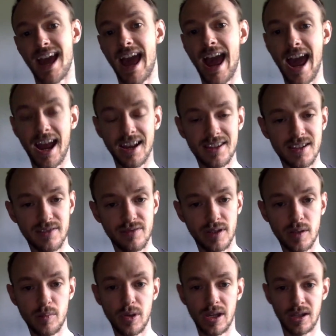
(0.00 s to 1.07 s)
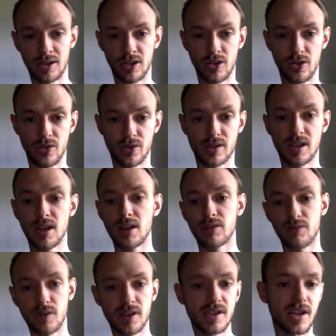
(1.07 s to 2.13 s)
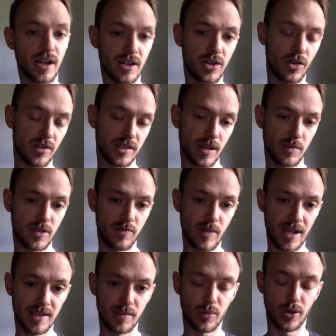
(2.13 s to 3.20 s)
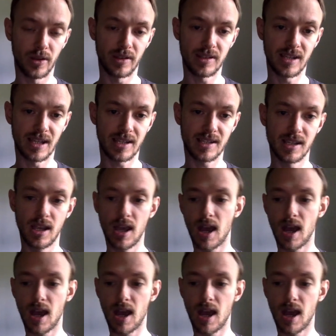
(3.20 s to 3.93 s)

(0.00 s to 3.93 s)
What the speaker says: actively being used through this kind of concept of metapolitics